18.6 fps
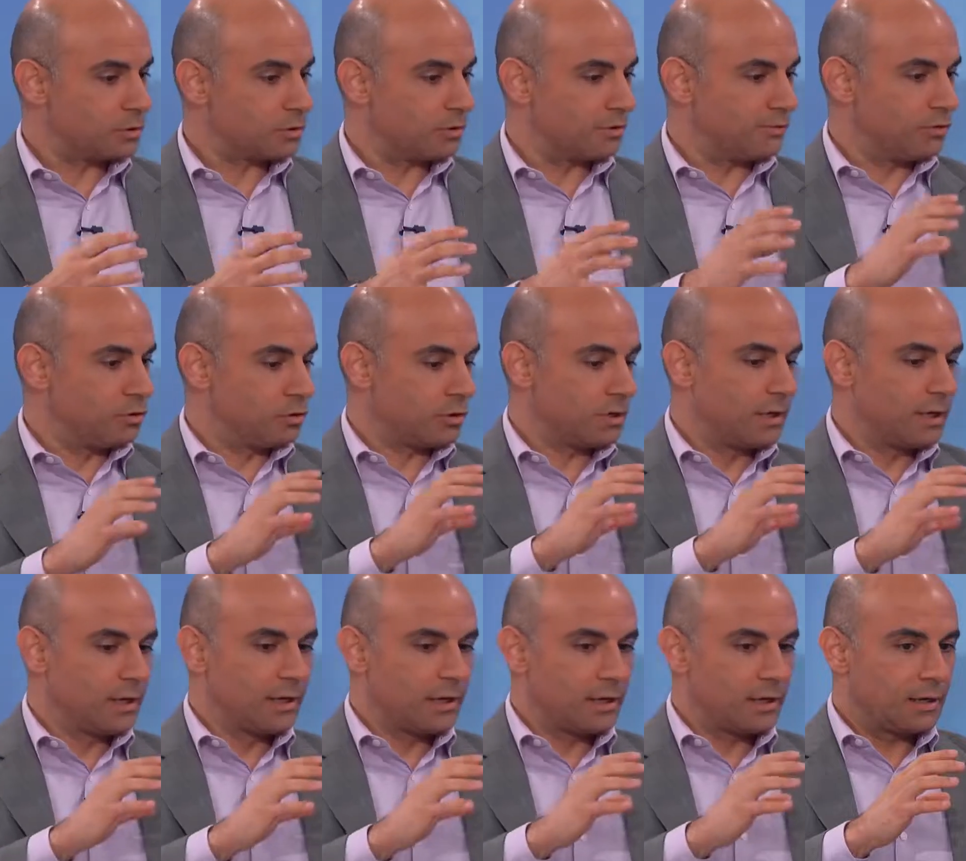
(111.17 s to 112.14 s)
So if your
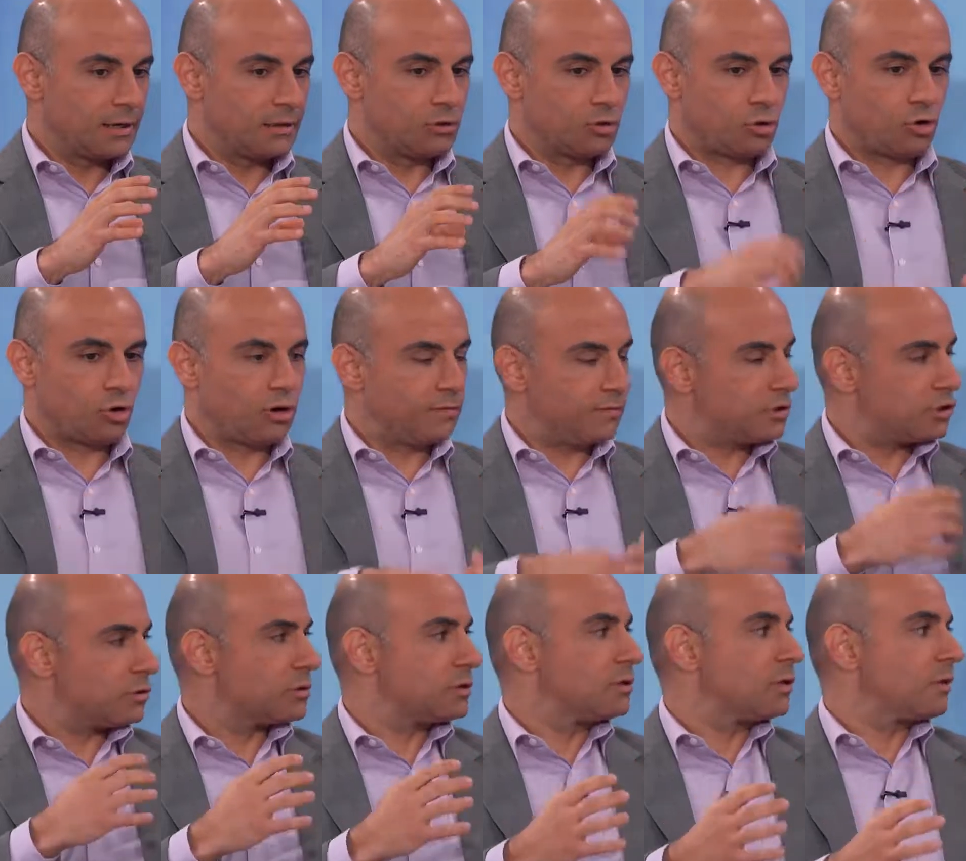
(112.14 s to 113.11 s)

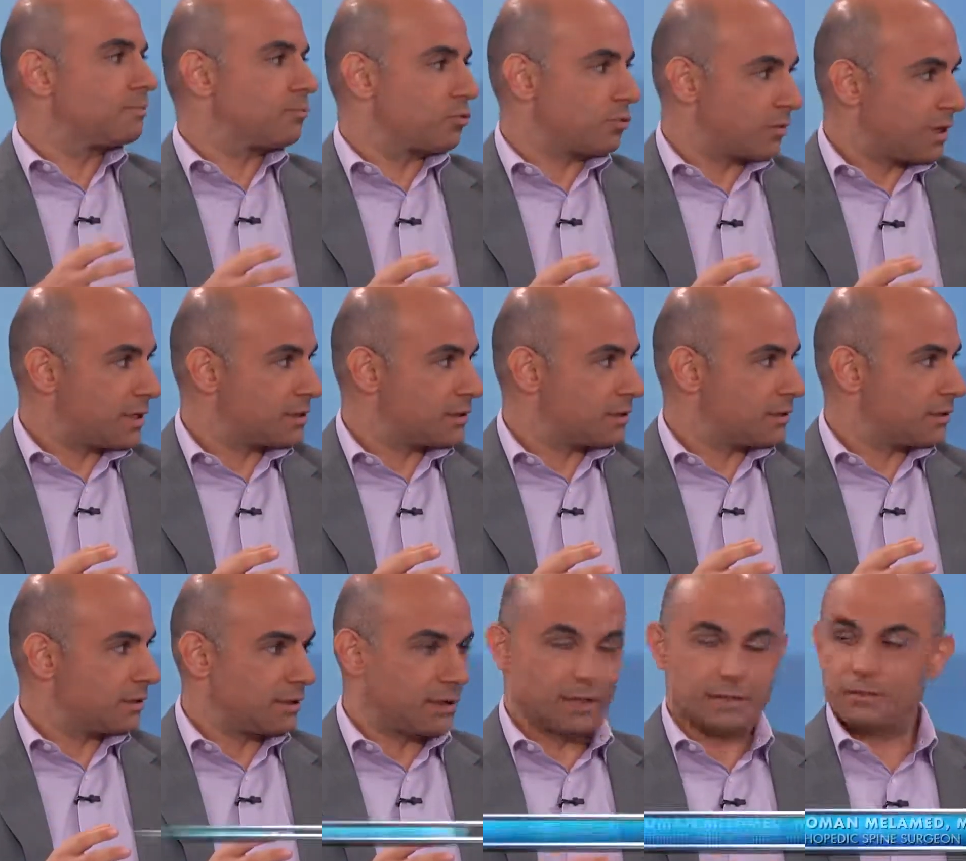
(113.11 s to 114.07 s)
curvature is not
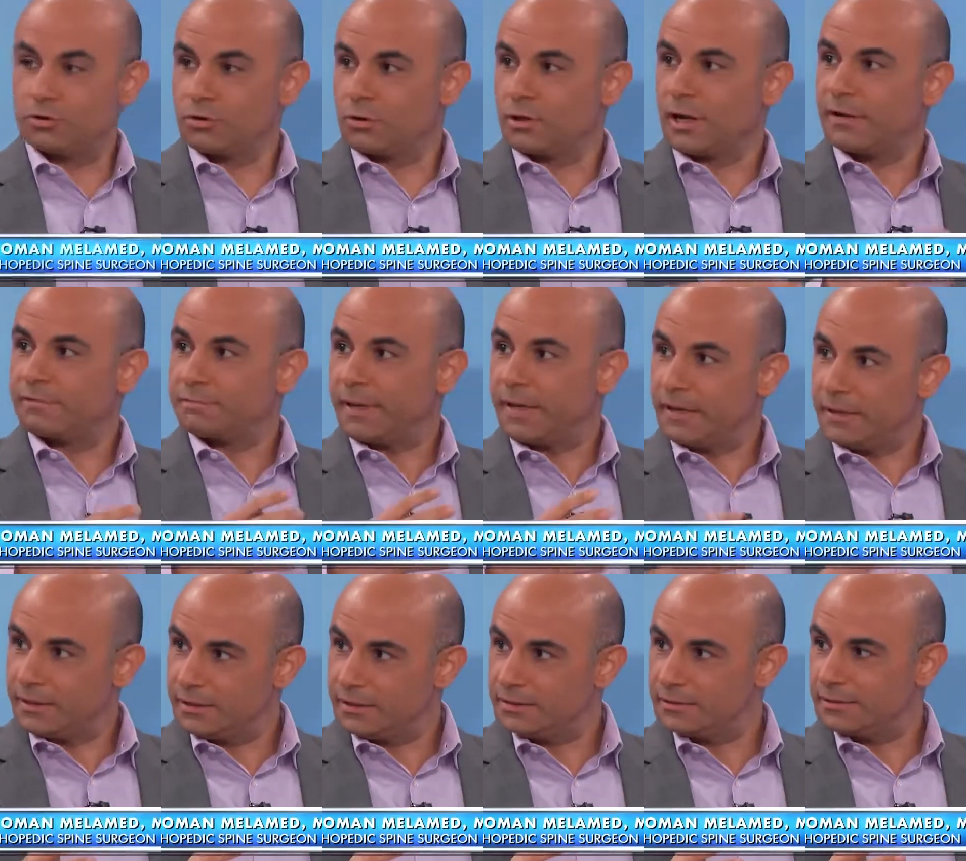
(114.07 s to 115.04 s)
progressing and you don't have
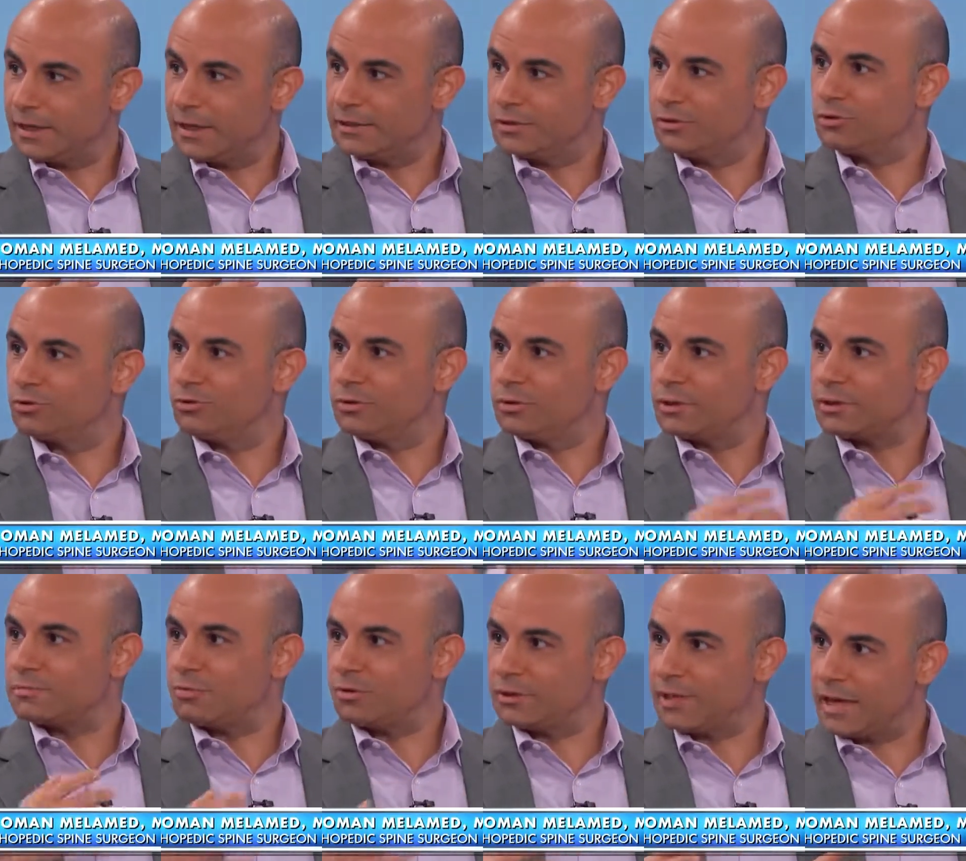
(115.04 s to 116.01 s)
pain and you're doing
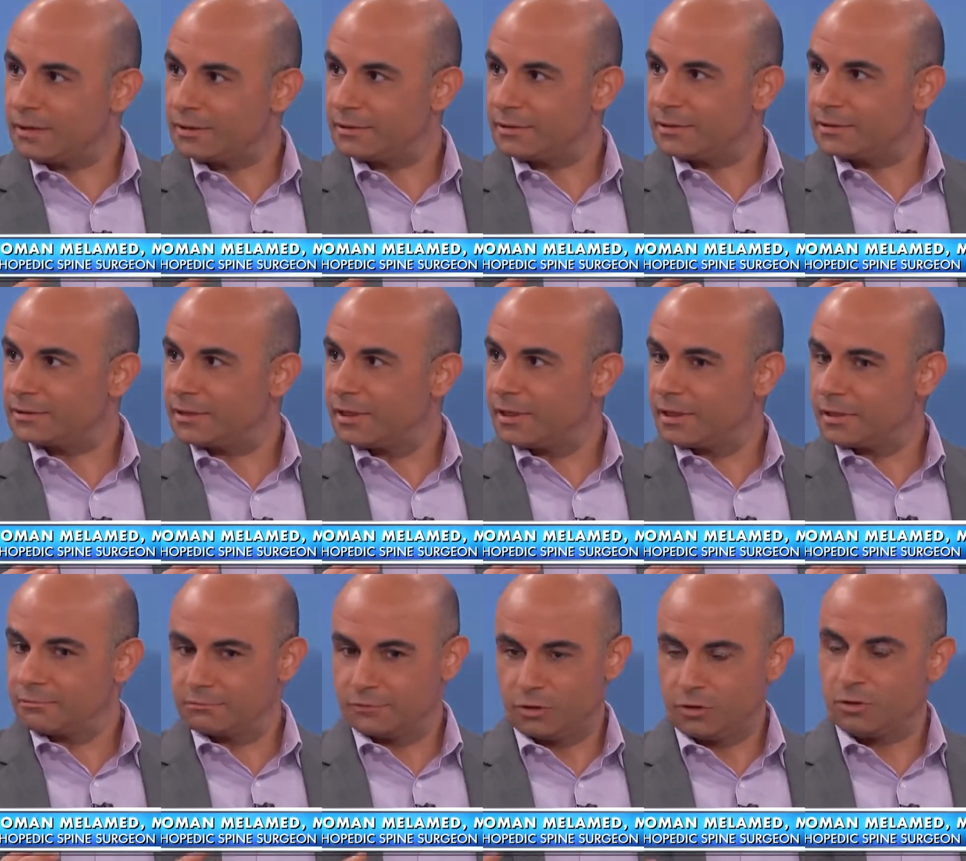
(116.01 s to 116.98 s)
these modalities,
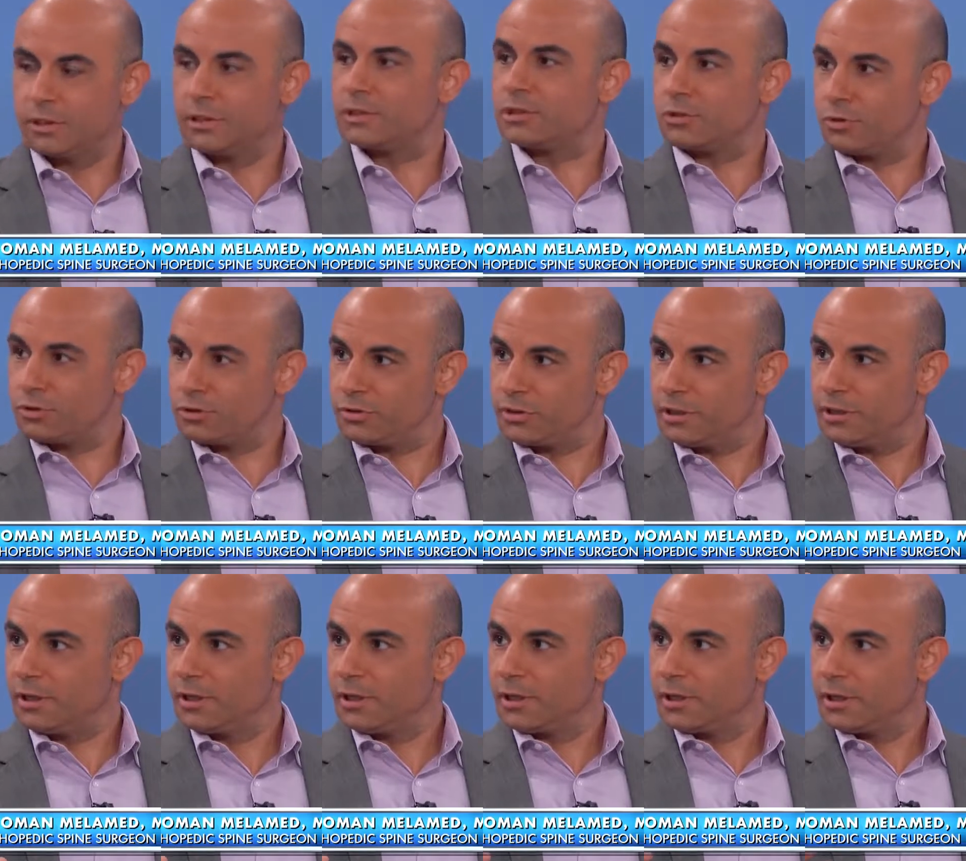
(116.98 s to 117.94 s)
you don't need surgery.